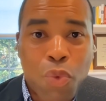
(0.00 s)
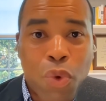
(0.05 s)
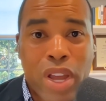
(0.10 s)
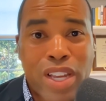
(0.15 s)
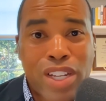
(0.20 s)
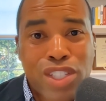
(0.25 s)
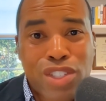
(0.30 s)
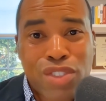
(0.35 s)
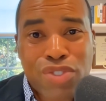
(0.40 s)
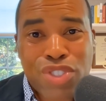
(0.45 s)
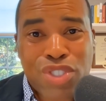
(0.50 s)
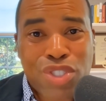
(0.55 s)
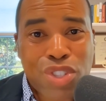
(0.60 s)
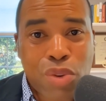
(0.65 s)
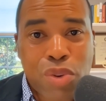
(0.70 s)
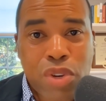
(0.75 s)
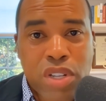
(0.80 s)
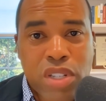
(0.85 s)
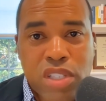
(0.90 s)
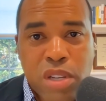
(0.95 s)
the range of
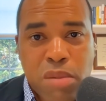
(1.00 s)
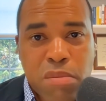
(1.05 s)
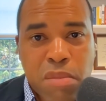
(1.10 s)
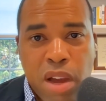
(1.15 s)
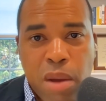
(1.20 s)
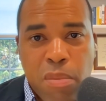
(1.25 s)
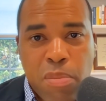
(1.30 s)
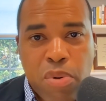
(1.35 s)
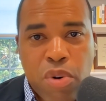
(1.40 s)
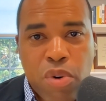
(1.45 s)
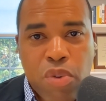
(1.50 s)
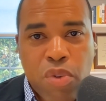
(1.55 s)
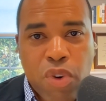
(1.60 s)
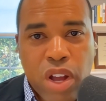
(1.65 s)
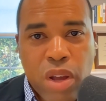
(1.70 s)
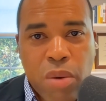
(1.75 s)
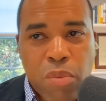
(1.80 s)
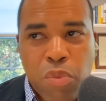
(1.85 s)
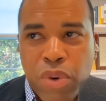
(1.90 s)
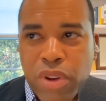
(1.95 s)
students in my
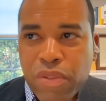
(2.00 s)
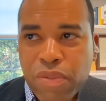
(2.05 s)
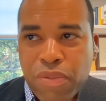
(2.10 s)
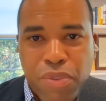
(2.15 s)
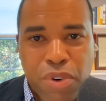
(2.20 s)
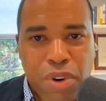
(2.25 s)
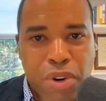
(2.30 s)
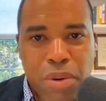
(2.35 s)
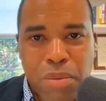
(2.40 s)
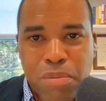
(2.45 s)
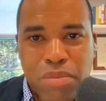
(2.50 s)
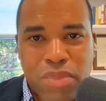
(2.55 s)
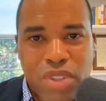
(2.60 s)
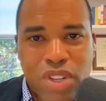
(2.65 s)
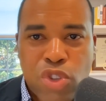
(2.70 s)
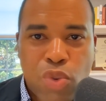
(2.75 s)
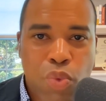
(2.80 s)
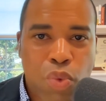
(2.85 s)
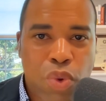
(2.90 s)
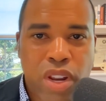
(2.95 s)
program went
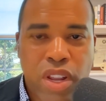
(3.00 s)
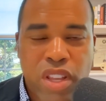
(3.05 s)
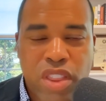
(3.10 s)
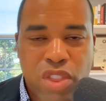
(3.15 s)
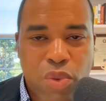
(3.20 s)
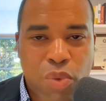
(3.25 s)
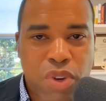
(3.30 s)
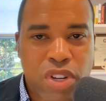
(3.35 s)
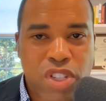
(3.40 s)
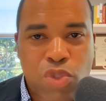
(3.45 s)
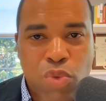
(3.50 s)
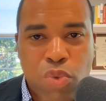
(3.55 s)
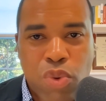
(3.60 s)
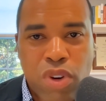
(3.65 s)
from 23,